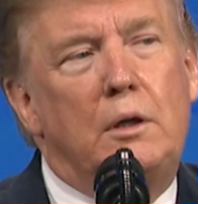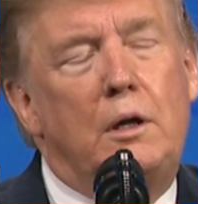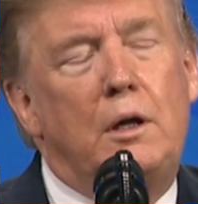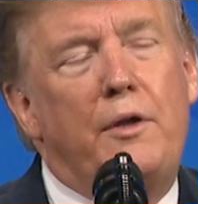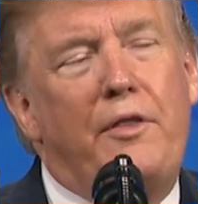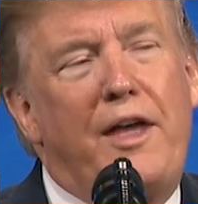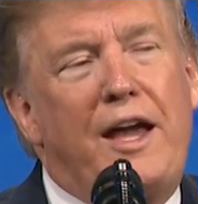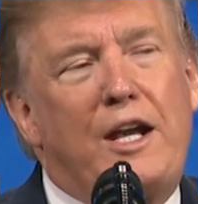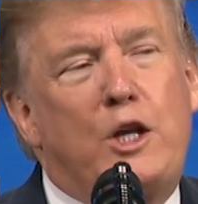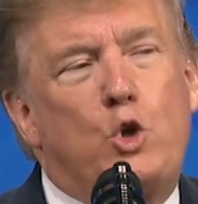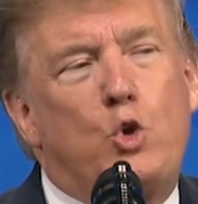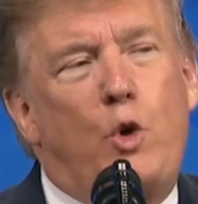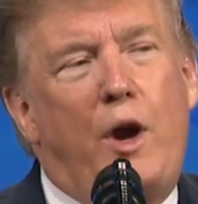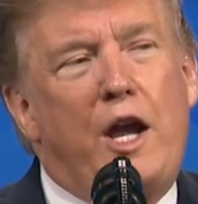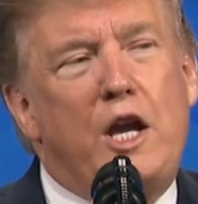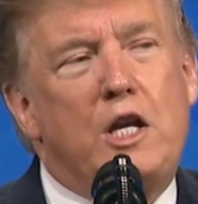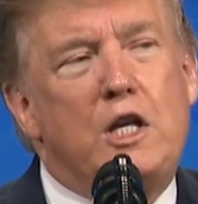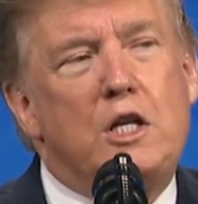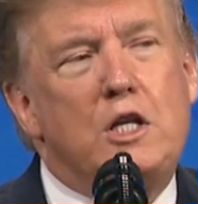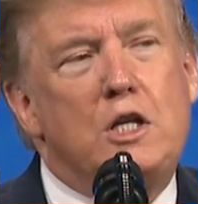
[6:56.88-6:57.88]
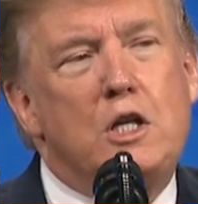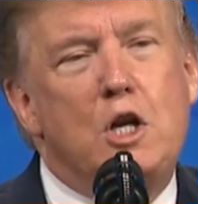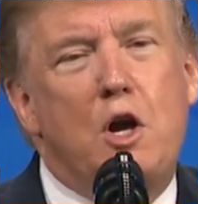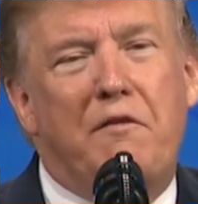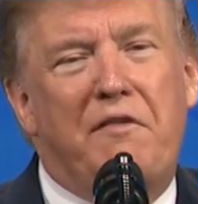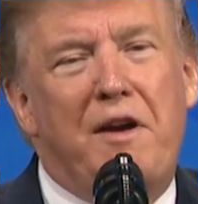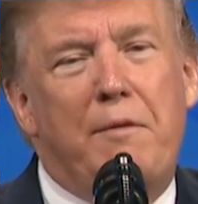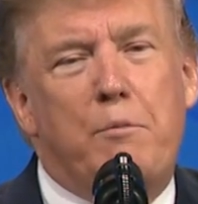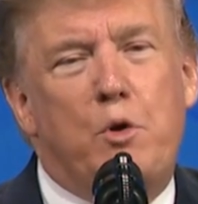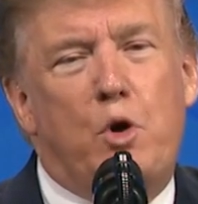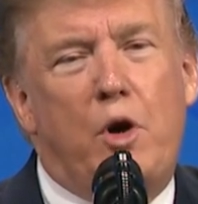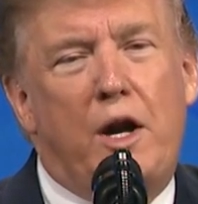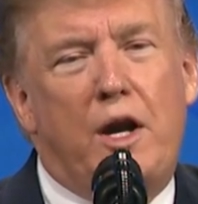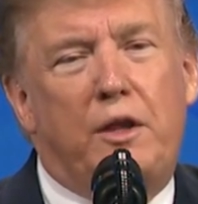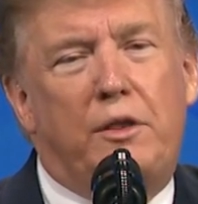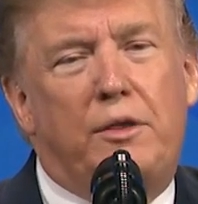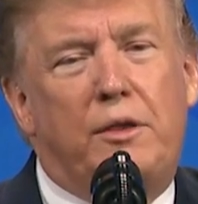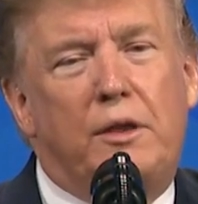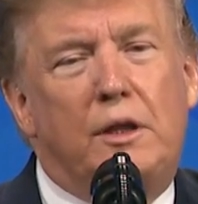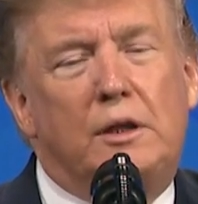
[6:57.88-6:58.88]
on that great November
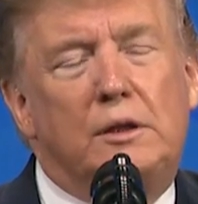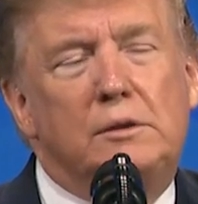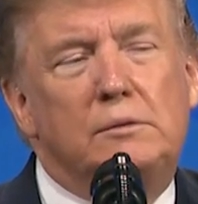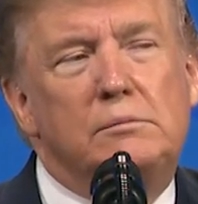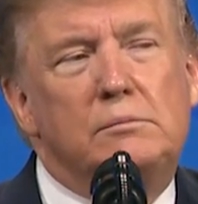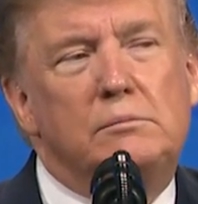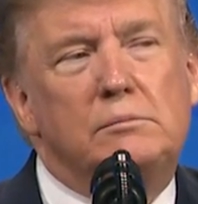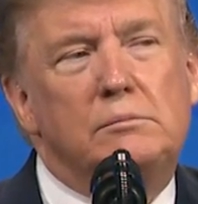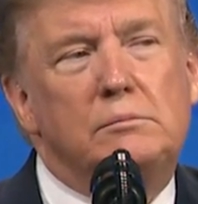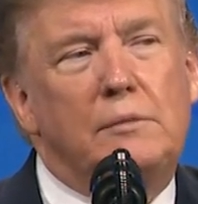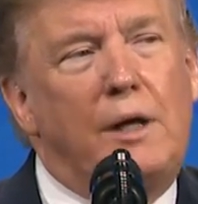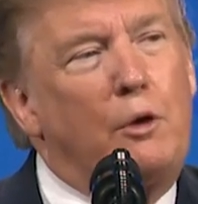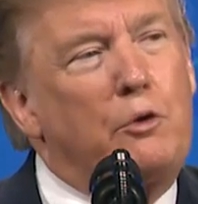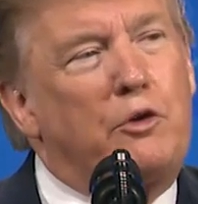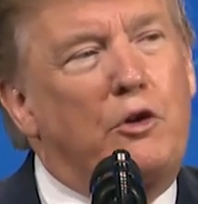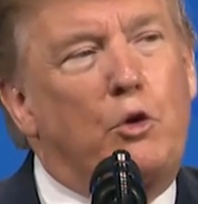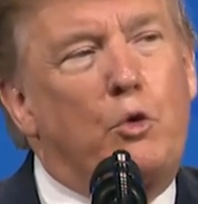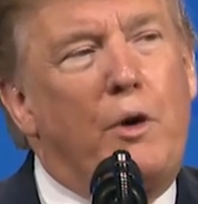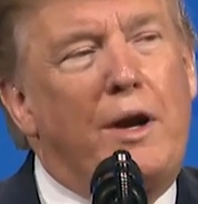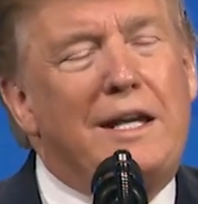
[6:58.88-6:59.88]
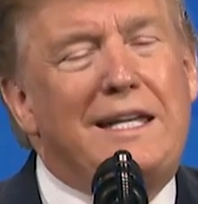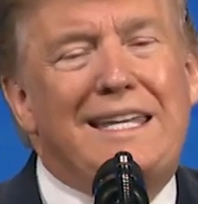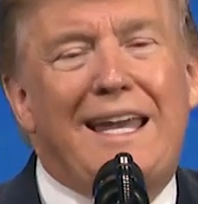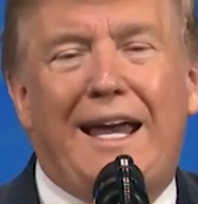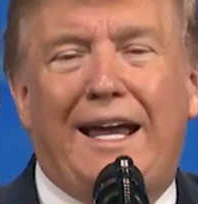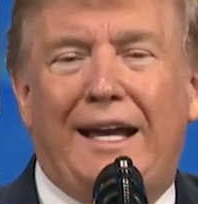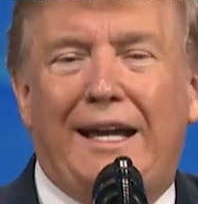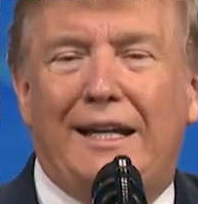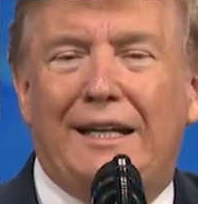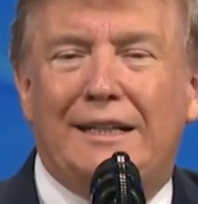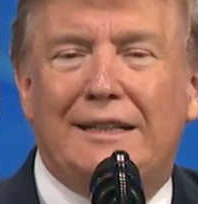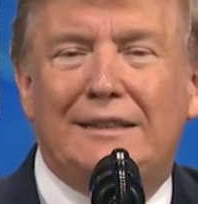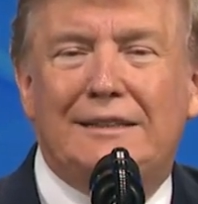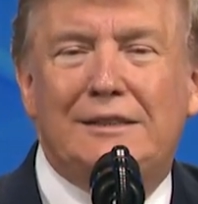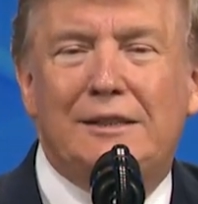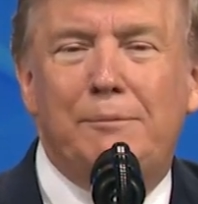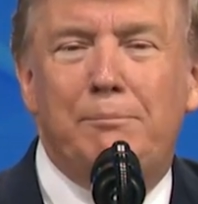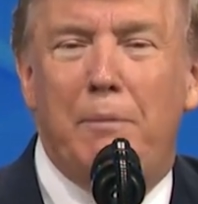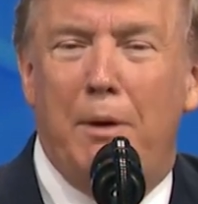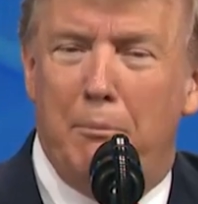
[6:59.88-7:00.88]
8th. That was a great day.
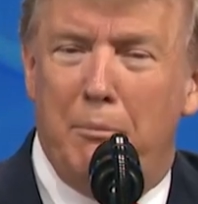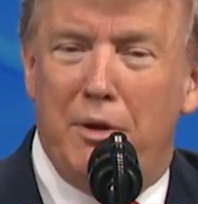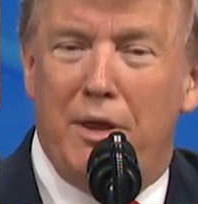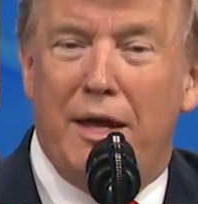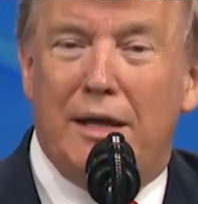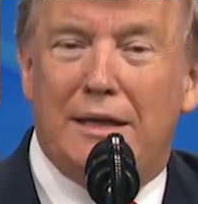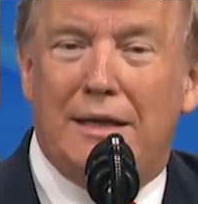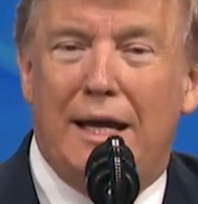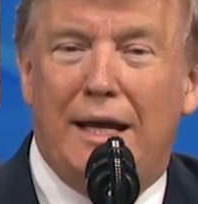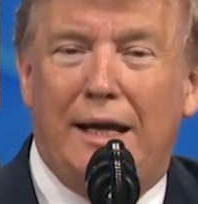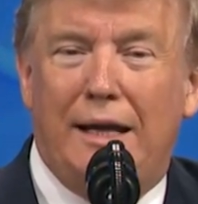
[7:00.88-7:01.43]
Remember that